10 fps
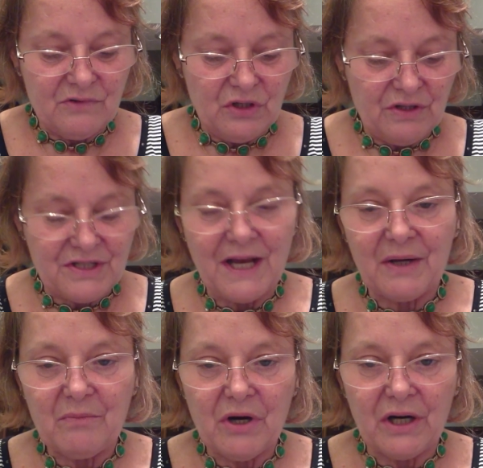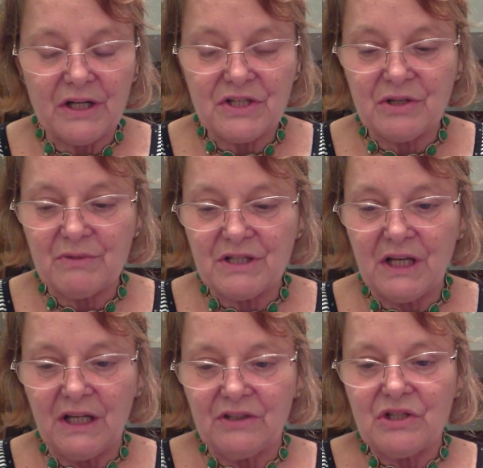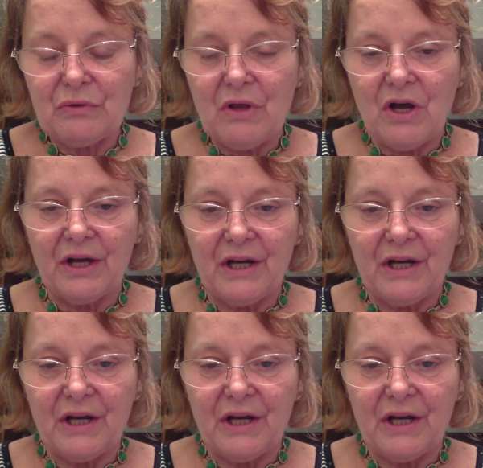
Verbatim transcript: do the second part because it was getting too long,